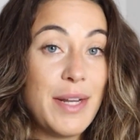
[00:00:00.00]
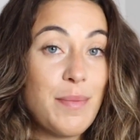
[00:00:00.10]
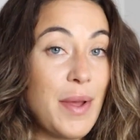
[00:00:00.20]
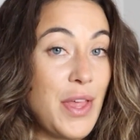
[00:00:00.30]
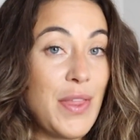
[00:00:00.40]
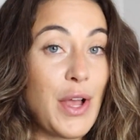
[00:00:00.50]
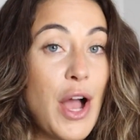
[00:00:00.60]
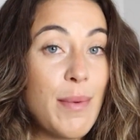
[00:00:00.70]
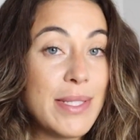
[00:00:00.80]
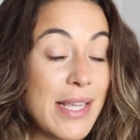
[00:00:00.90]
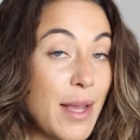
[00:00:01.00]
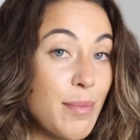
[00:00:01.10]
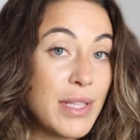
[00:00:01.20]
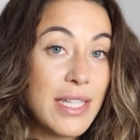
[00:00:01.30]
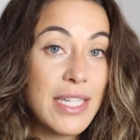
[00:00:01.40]
in, my, in the comments they
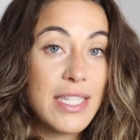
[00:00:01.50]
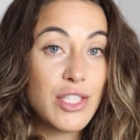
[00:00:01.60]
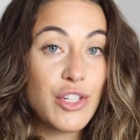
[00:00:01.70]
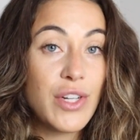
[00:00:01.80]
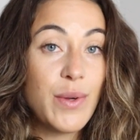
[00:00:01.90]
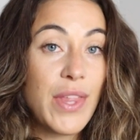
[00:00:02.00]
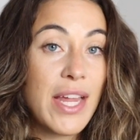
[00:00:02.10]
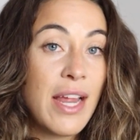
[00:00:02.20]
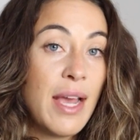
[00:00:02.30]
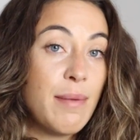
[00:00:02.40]
completely disagree with it